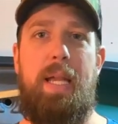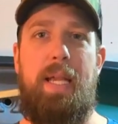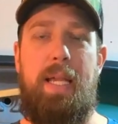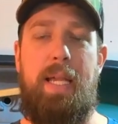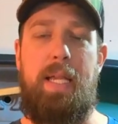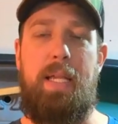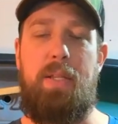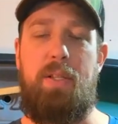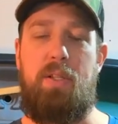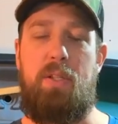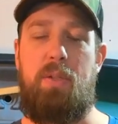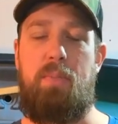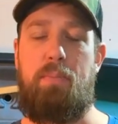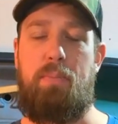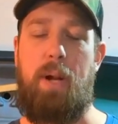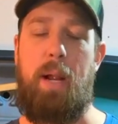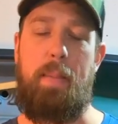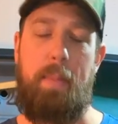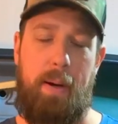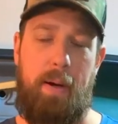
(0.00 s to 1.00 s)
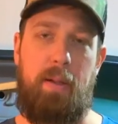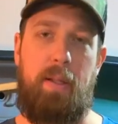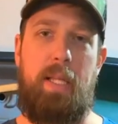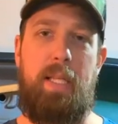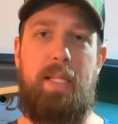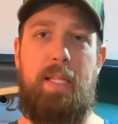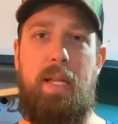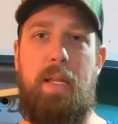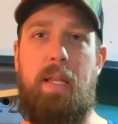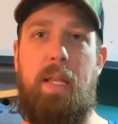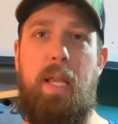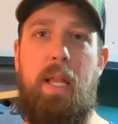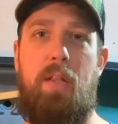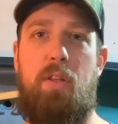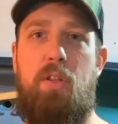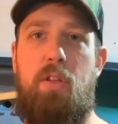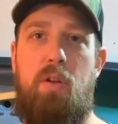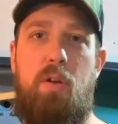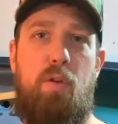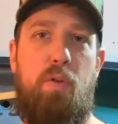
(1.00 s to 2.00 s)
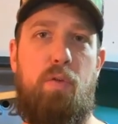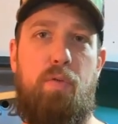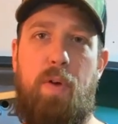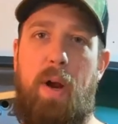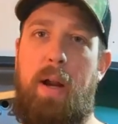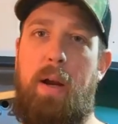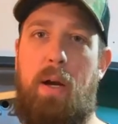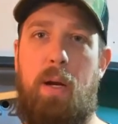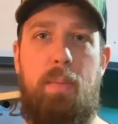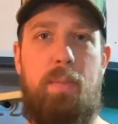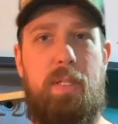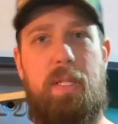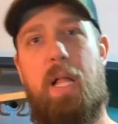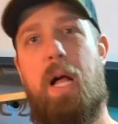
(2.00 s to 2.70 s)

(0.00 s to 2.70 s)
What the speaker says: is primarily dedicated to firearms,